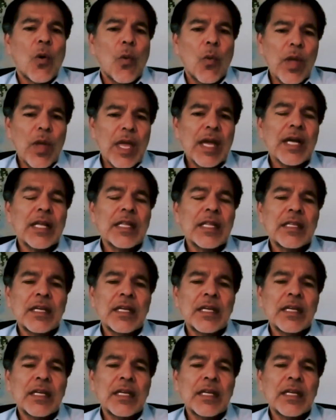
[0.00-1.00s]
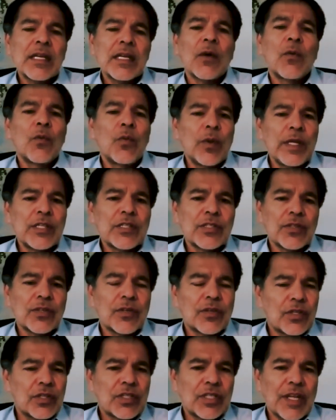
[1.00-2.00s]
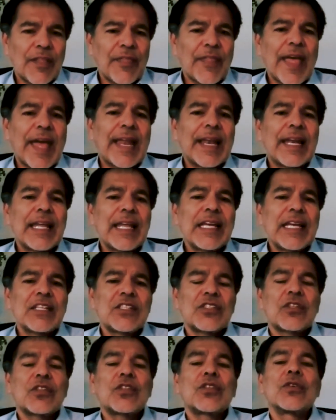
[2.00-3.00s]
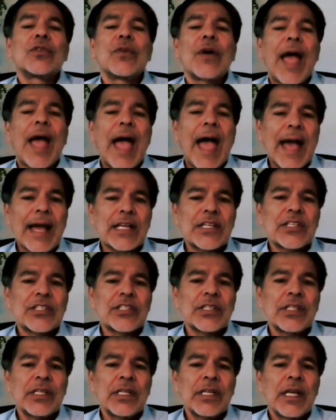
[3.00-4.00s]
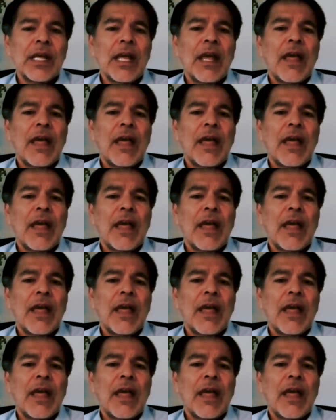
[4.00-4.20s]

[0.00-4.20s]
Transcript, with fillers: We conduct research that leads to action